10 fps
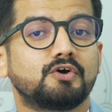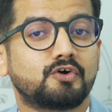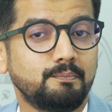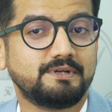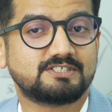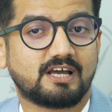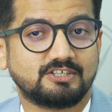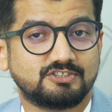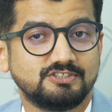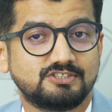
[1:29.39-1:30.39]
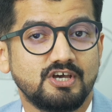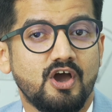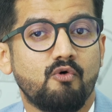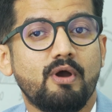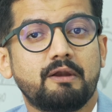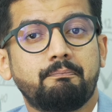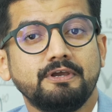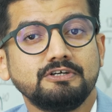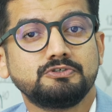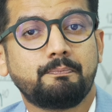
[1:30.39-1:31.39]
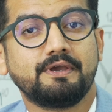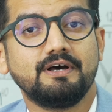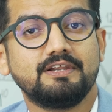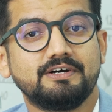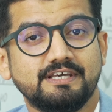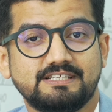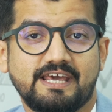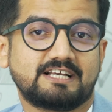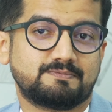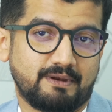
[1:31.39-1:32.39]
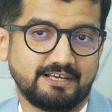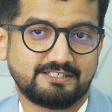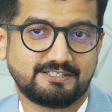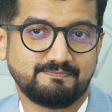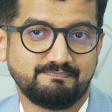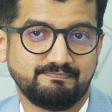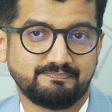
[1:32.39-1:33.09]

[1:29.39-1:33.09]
group discussions where peer to peer learning takes place.